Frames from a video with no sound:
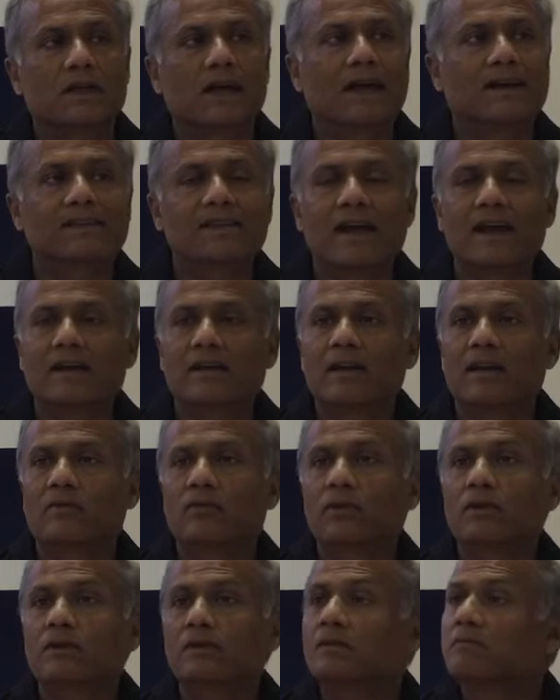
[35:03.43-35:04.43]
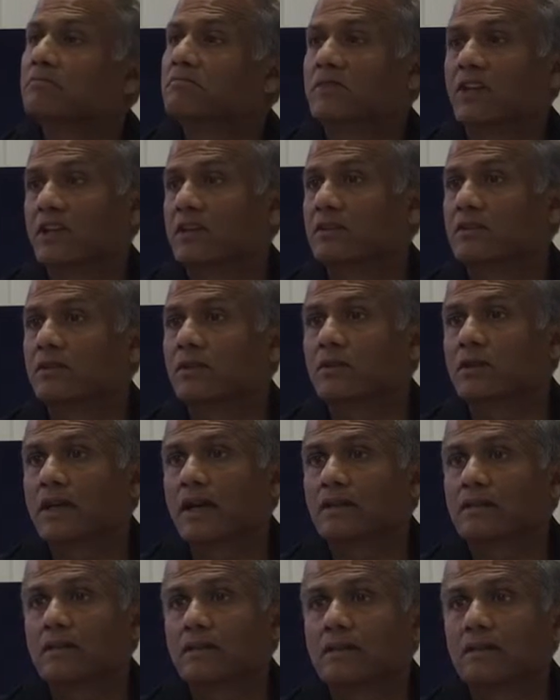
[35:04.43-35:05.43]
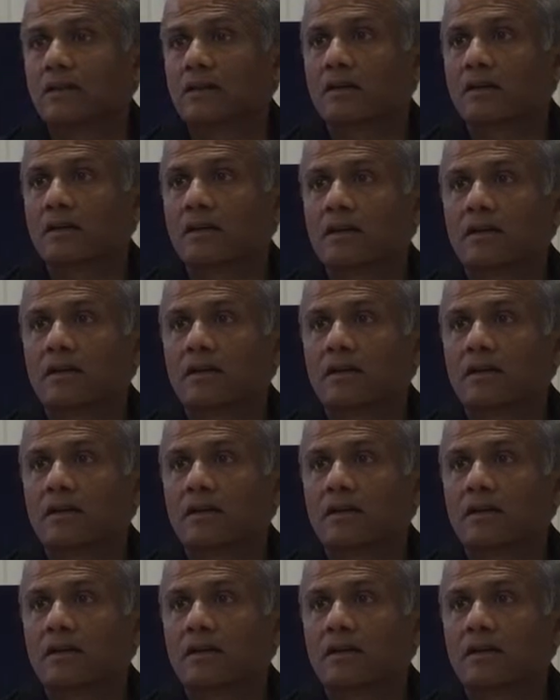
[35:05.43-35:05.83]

at that level, there is no death either.